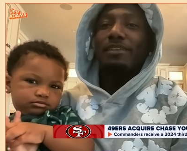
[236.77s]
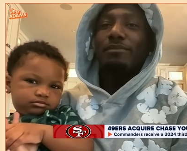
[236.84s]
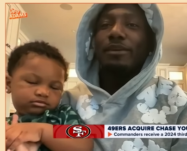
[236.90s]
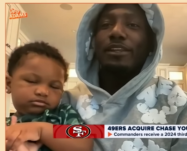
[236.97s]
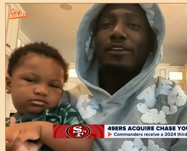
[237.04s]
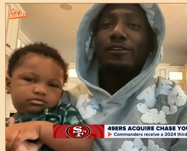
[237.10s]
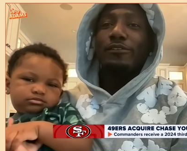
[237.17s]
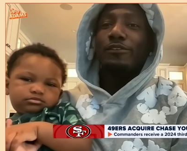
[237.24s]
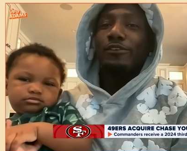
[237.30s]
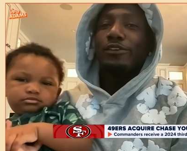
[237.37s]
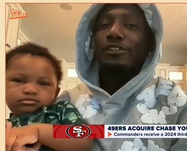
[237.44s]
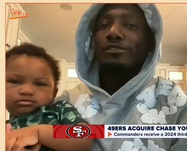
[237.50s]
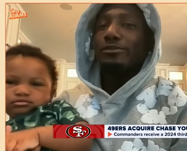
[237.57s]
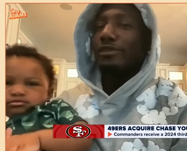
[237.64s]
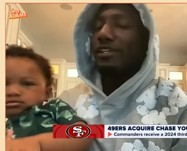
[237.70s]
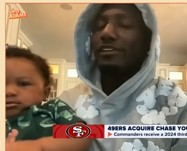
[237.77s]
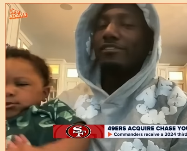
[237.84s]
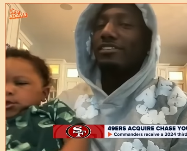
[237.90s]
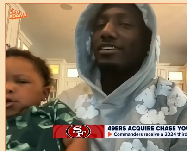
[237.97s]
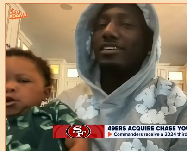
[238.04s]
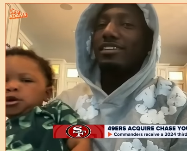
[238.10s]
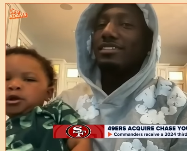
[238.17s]
Speaker 1: and like mellow for us,
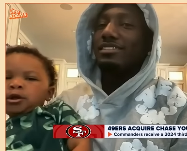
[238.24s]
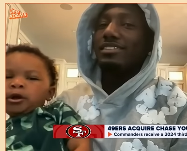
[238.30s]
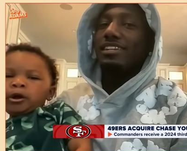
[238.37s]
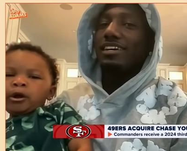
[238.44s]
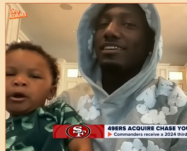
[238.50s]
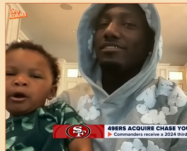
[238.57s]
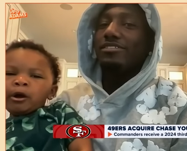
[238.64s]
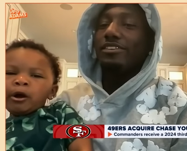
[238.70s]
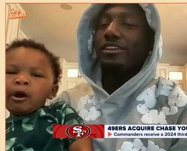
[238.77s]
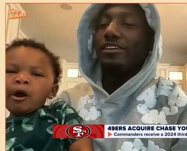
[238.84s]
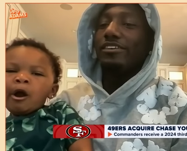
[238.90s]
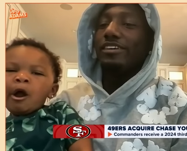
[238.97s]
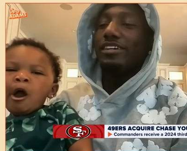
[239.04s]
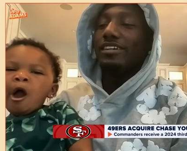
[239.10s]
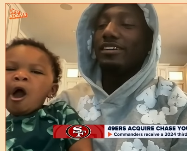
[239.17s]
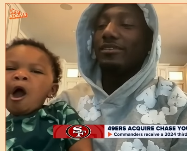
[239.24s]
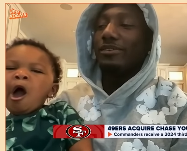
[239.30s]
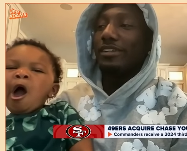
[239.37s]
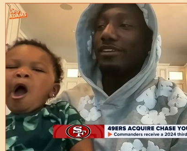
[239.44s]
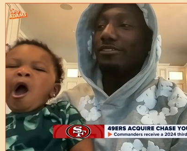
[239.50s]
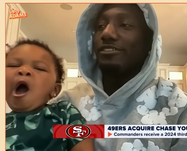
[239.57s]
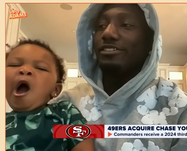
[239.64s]
whatever it is in life, you know,
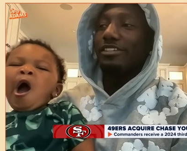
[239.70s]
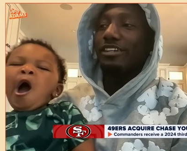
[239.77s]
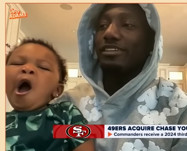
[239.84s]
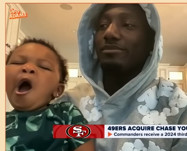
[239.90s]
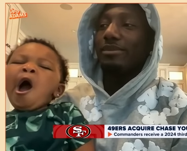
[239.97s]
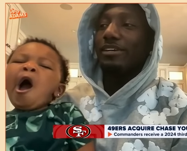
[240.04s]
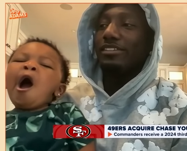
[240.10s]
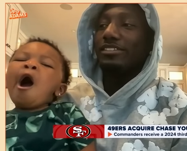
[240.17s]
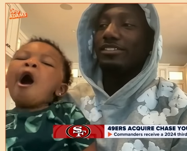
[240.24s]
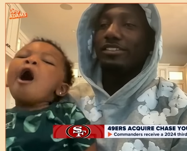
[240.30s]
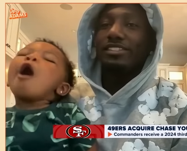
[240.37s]
whatever he's talking about.